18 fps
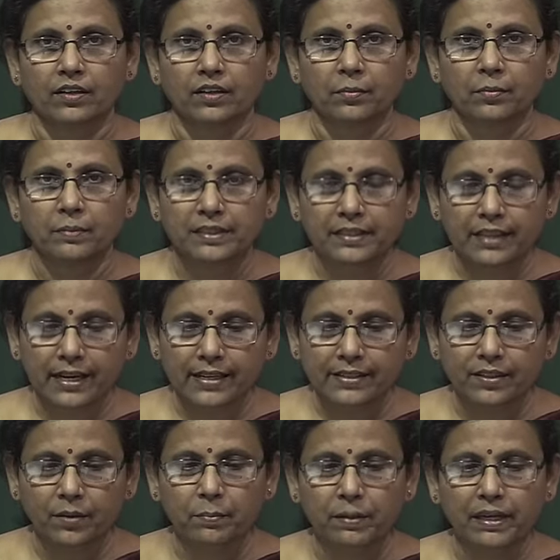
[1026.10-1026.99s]
besides
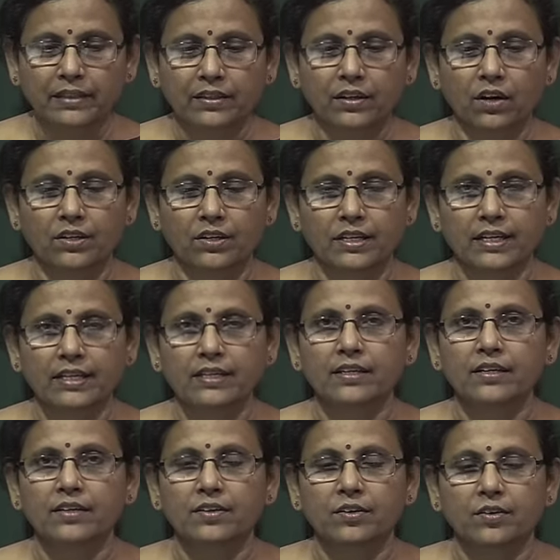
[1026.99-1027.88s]
the main content,
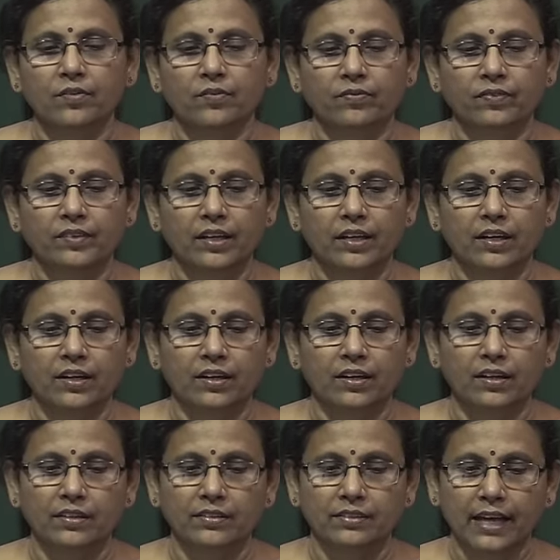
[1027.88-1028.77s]
the
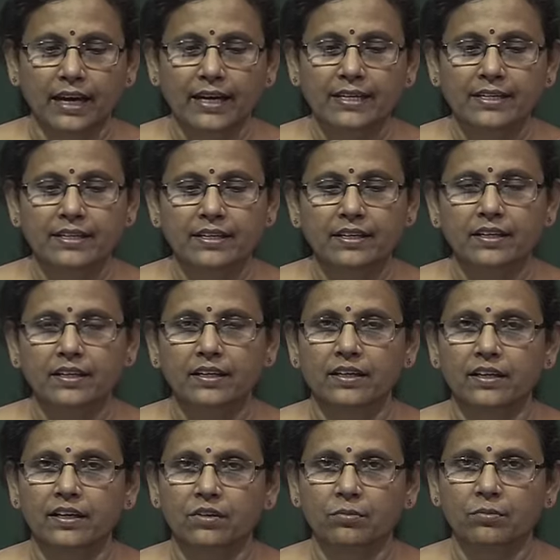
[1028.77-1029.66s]
site
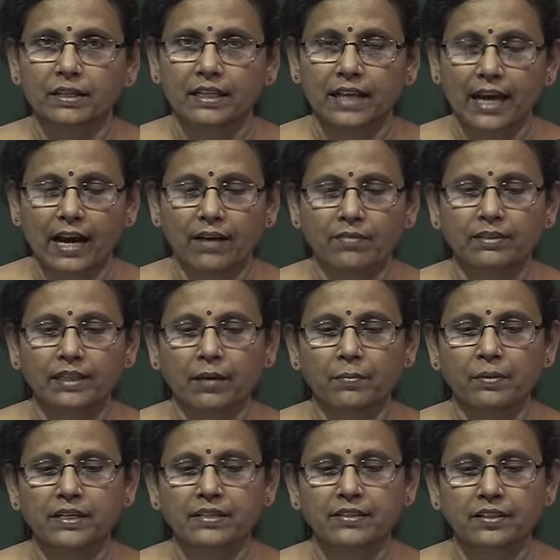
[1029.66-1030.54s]
will have
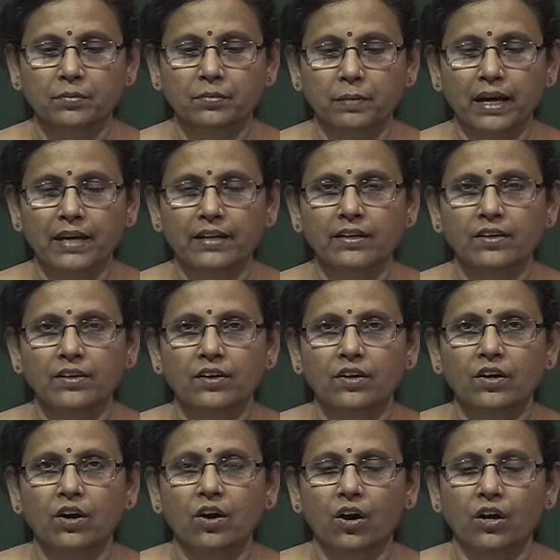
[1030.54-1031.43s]
navigation bar
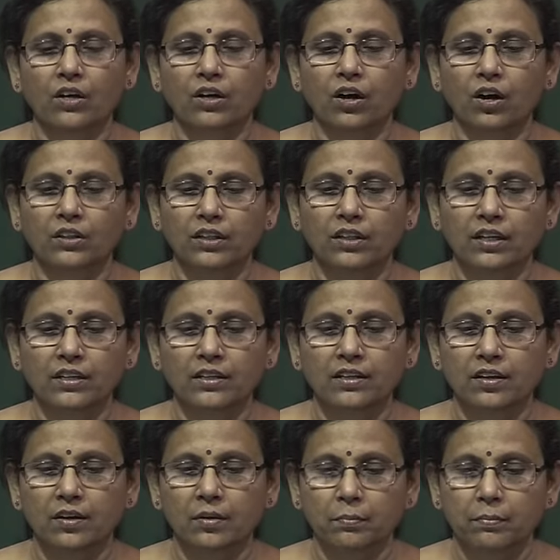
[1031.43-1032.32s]
or other
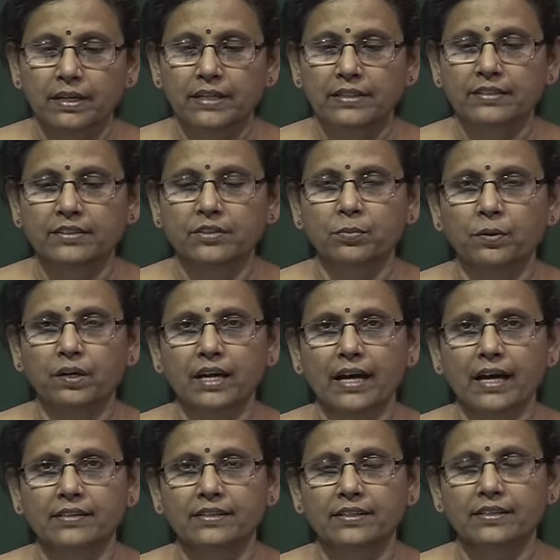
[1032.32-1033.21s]
means for
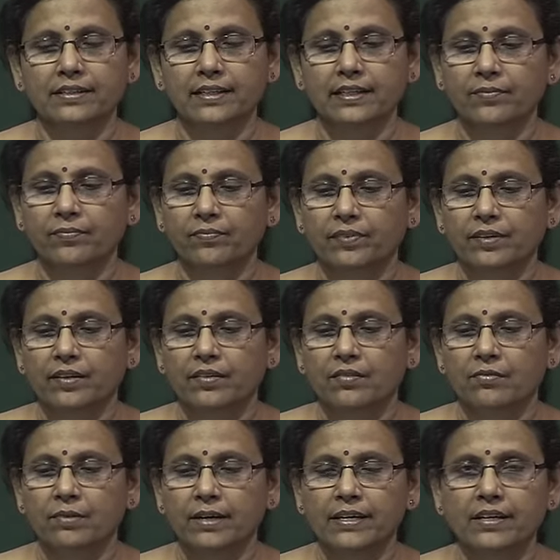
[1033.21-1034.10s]
accessing
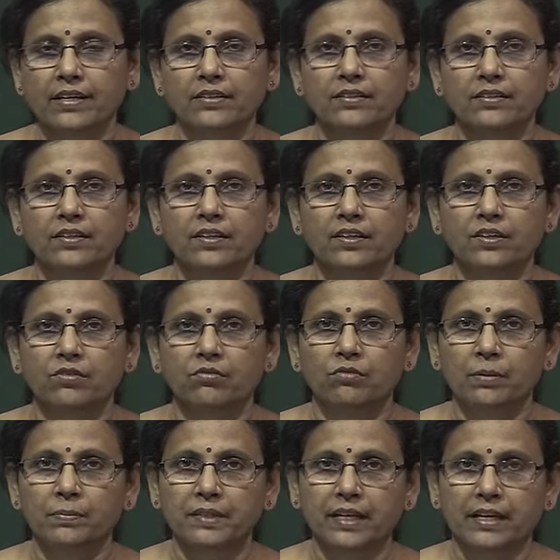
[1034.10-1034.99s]
various
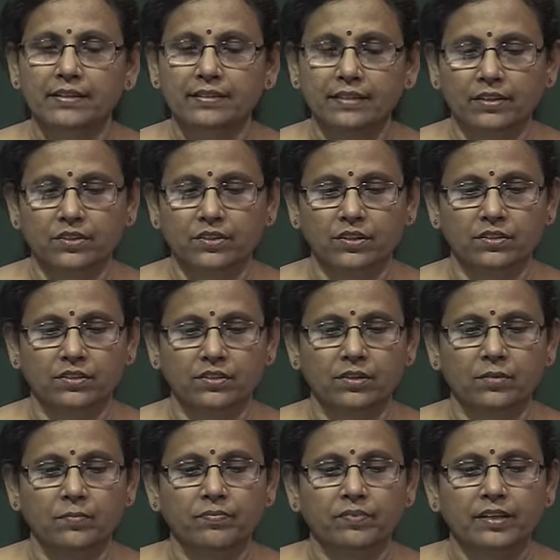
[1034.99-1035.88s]
website sections.
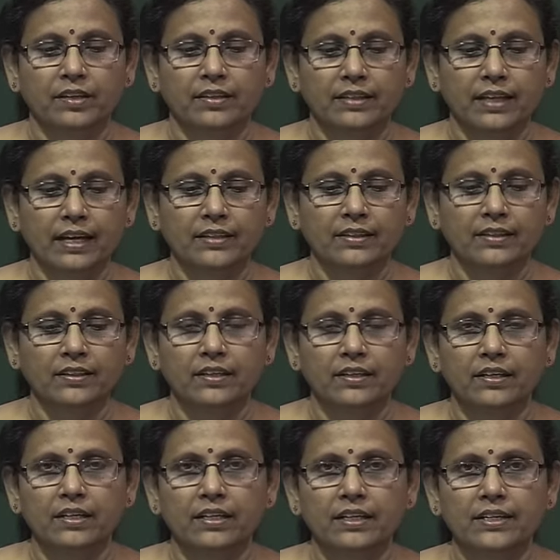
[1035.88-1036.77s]
Then
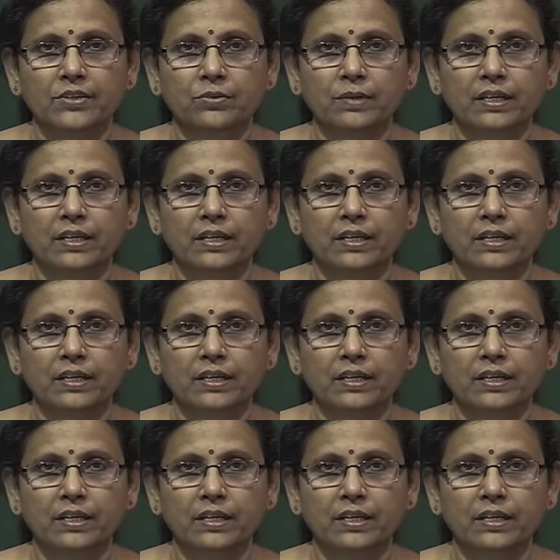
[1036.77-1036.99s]
it